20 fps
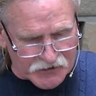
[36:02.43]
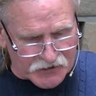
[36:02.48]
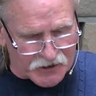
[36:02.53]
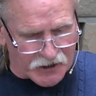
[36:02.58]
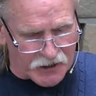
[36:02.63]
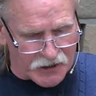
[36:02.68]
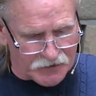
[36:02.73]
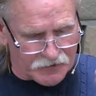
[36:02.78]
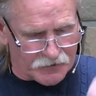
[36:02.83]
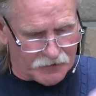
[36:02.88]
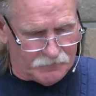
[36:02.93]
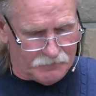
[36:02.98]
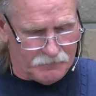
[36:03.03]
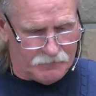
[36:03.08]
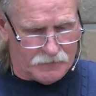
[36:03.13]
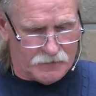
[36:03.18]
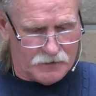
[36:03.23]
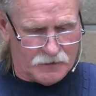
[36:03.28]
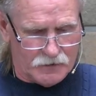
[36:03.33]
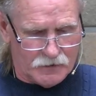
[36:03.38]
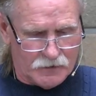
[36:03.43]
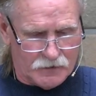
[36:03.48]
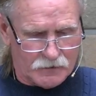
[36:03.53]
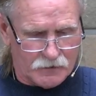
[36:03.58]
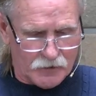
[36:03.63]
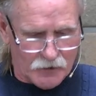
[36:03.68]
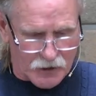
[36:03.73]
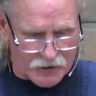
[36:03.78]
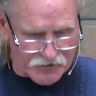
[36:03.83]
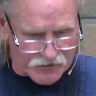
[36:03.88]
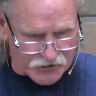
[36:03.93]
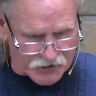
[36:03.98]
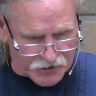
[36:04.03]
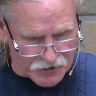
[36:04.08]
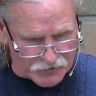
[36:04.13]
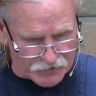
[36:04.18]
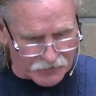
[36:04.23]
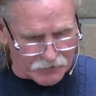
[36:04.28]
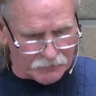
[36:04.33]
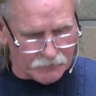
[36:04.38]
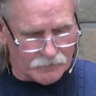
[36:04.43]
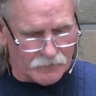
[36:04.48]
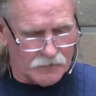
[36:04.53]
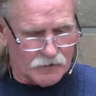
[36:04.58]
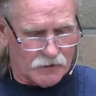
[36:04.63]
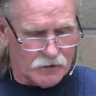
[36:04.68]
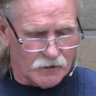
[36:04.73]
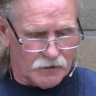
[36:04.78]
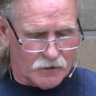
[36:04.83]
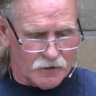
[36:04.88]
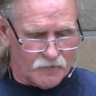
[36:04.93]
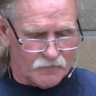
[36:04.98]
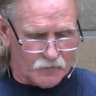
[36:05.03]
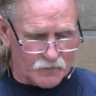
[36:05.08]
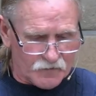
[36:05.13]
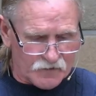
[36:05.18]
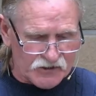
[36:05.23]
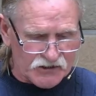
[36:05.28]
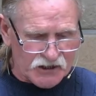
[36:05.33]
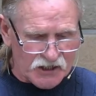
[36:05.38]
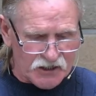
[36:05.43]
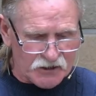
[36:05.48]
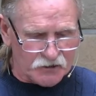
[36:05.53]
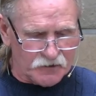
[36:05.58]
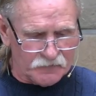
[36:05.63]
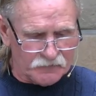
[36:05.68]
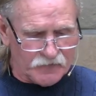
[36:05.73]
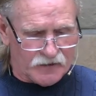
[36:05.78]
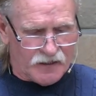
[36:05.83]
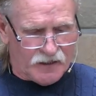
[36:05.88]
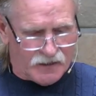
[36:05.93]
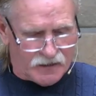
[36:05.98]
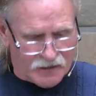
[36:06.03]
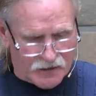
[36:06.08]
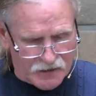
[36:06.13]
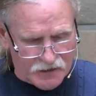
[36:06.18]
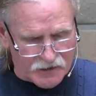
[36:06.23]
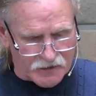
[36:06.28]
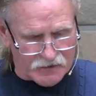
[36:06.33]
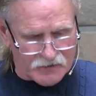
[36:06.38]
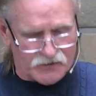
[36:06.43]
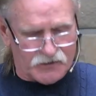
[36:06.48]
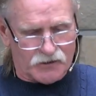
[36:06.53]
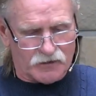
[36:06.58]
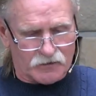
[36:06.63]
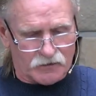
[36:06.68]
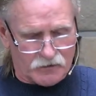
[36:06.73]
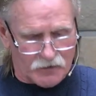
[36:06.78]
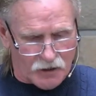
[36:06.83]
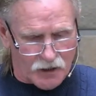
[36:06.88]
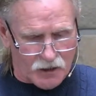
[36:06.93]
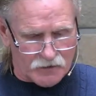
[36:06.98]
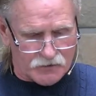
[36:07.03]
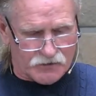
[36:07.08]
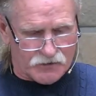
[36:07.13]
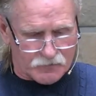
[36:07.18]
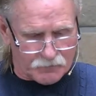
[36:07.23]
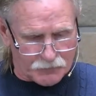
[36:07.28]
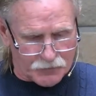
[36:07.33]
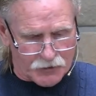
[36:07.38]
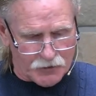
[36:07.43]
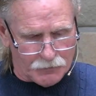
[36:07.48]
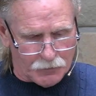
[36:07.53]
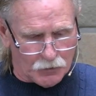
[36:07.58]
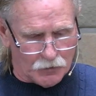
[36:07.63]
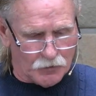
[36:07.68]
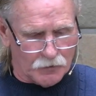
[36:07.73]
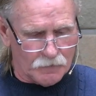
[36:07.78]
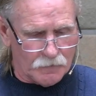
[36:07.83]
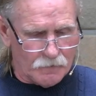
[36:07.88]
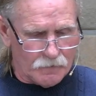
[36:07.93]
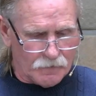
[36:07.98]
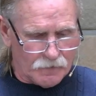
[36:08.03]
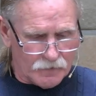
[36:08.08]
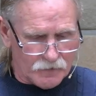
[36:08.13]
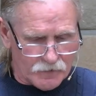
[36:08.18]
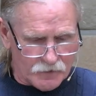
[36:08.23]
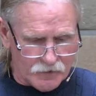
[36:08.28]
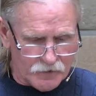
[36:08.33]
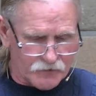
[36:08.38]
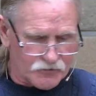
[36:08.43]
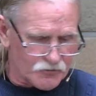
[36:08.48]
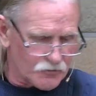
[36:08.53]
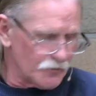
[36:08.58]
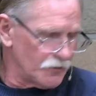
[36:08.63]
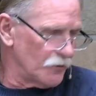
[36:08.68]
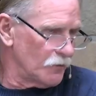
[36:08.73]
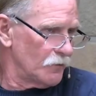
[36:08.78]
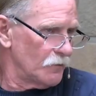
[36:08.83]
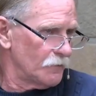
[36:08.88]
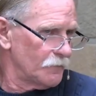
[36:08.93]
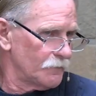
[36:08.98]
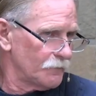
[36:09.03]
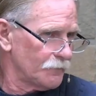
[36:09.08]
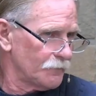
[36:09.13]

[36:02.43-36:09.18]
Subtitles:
kingdom, God's kingdom, for the sake of his, God's people, Israel.